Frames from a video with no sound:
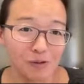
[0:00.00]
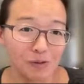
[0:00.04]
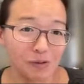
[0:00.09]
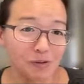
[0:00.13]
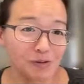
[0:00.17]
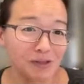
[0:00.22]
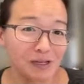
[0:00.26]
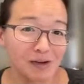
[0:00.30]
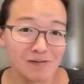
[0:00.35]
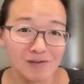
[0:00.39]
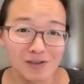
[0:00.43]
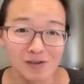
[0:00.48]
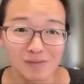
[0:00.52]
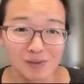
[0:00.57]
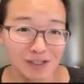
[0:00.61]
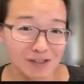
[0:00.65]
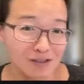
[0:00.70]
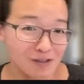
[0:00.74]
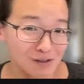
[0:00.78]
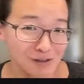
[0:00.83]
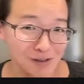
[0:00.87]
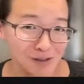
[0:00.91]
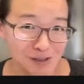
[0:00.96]
We would love to
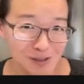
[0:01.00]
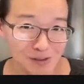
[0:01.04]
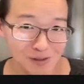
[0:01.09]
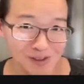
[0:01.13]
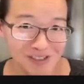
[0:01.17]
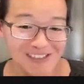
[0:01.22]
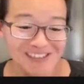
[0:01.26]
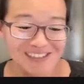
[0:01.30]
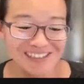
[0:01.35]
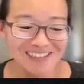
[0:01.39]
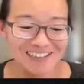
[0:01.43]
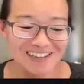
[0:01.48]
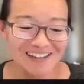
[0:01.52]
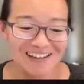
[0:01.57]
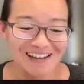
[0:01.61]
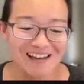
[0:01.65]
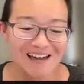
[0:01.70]
meet your students,